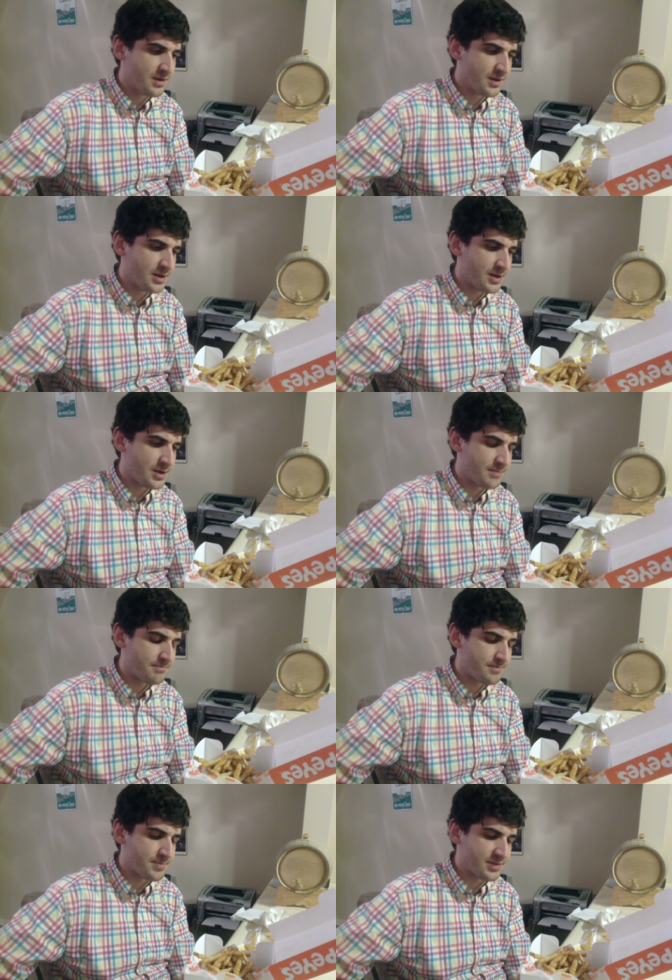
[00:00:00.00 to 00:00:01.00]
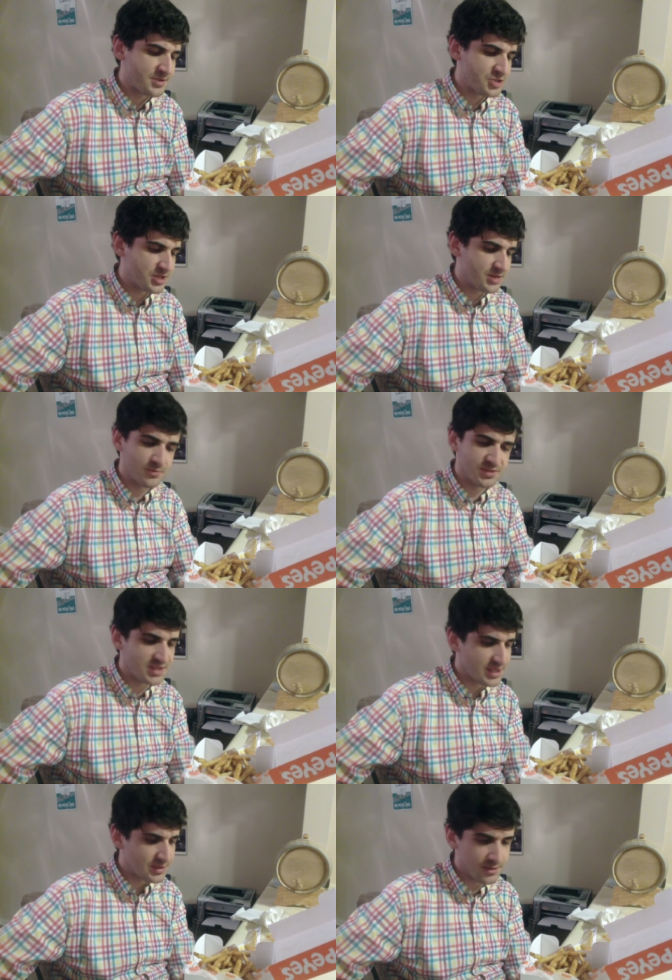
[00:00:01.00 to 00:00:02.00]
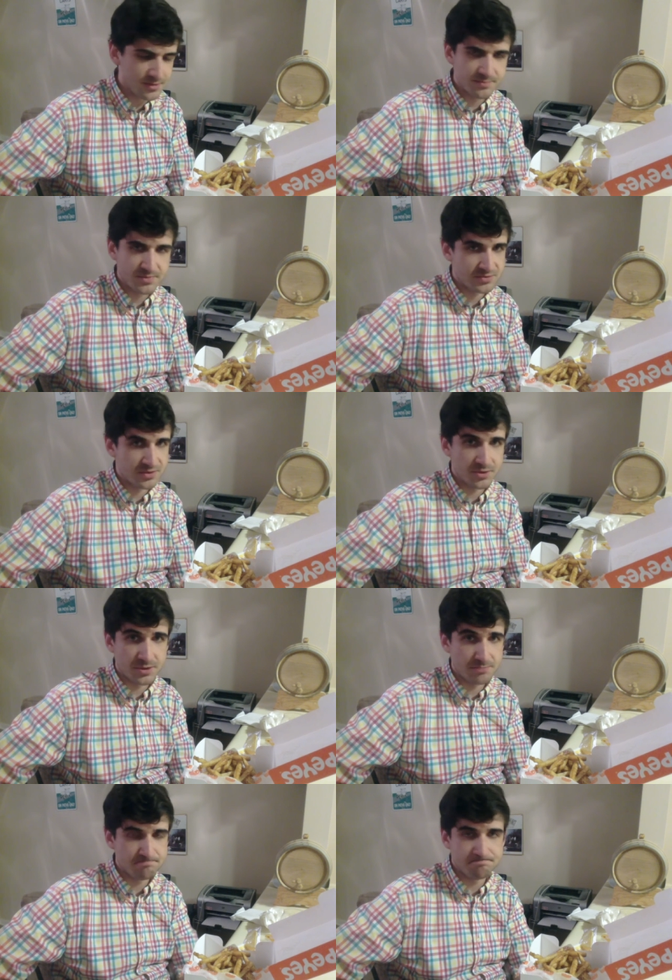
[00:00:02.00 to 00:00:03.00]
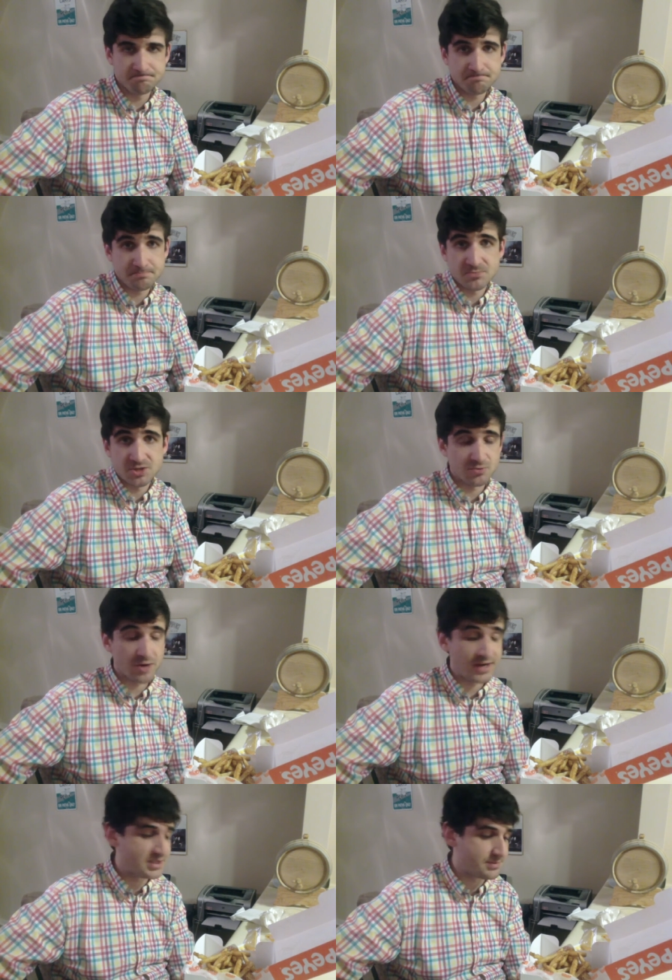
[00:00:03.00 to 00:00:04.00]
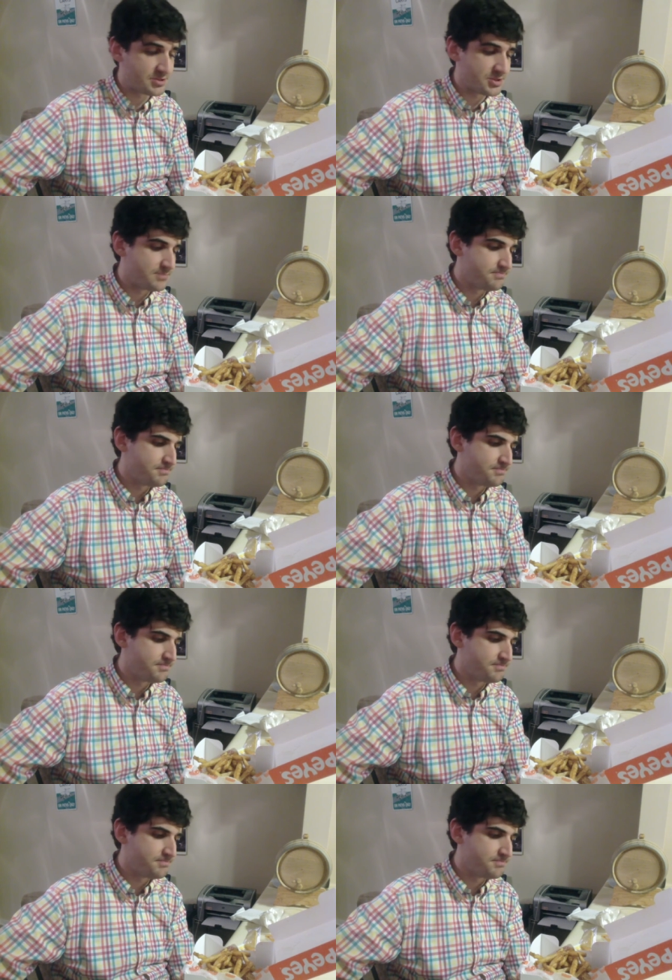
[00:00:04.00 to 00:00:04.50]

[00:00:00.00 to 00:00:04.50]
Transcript: Um, chicken was tender, it was good, just right temperature.